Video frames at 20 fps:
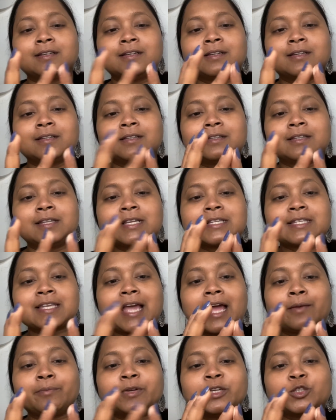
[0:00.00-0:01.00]
This
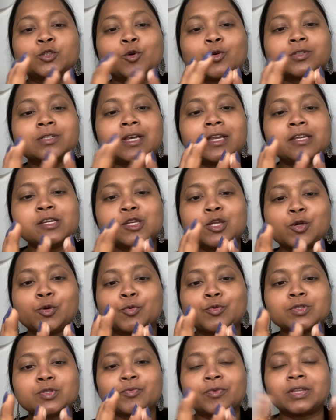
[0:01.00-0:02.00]
can be totally
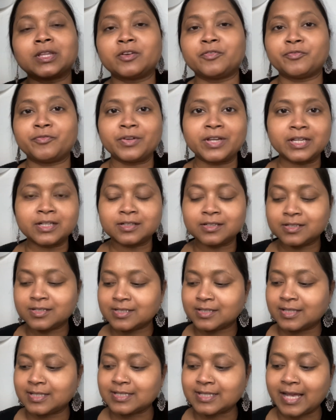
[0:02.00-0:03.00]
used with the fingers.
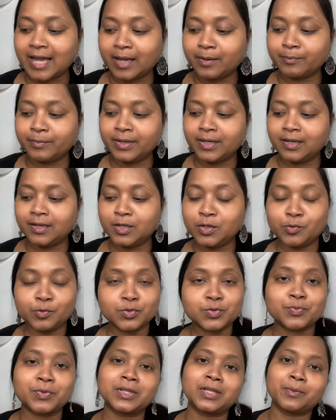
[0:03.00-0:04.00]
This can be
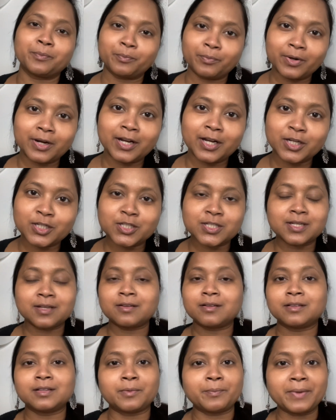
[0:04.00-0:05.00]
used with the brush,
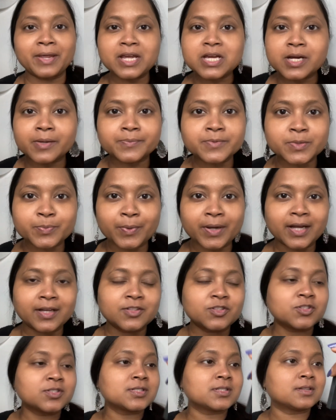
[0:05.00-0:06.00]
the makeup
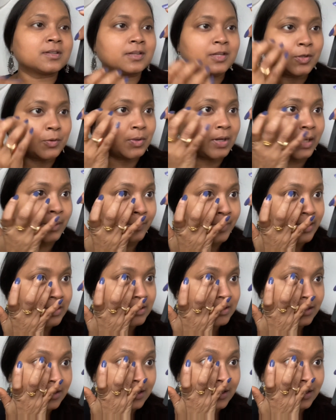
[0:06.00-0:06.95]
sponge, you name it.